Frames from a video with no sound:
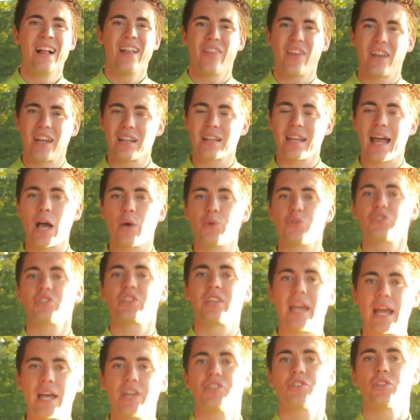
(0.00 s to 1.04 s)
that allows
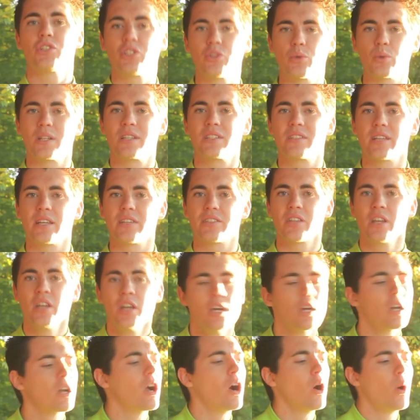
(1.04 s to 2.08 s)
cancer to exist,
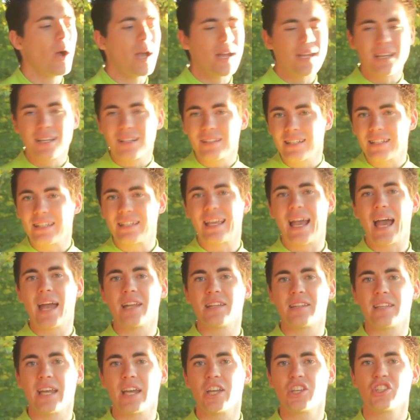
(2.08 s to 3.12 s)
go ahead and click the
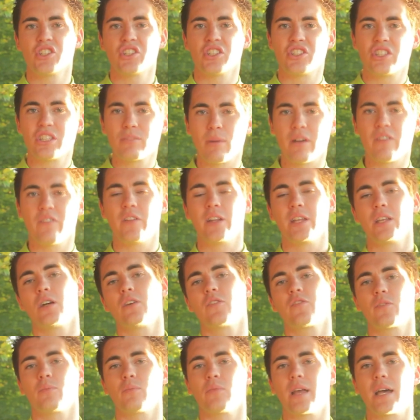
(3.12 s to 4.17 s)
annotation to see my video
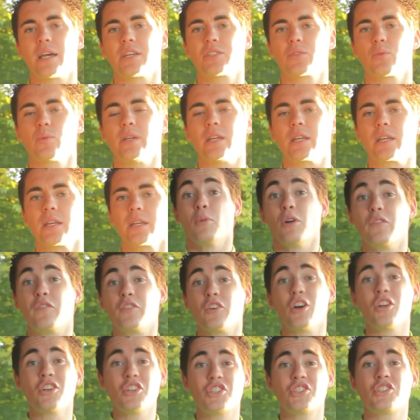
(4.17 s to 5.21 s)
from last week. But if
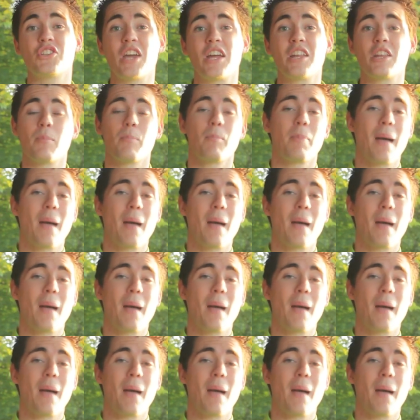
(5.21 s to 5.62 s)
you understand the